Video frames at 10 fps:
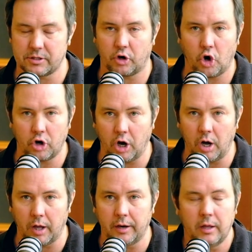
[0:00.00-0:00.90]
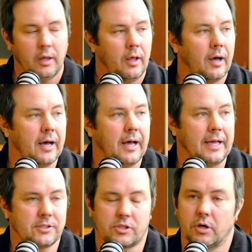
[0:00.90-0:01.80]
They're all gone, uh,
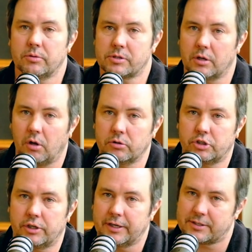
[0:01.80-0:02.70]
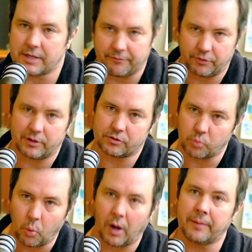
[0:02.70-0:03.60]
and so is the culture, except for this
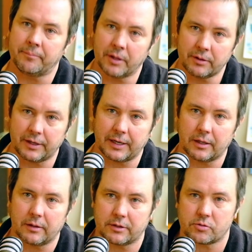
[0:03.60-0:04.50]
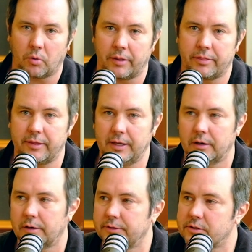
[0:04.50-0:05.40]
one building, this one
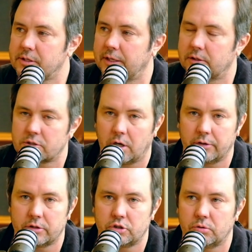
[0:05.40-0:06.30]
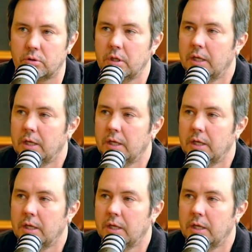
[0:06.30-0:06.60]
theater, and this theater is called the Jewel.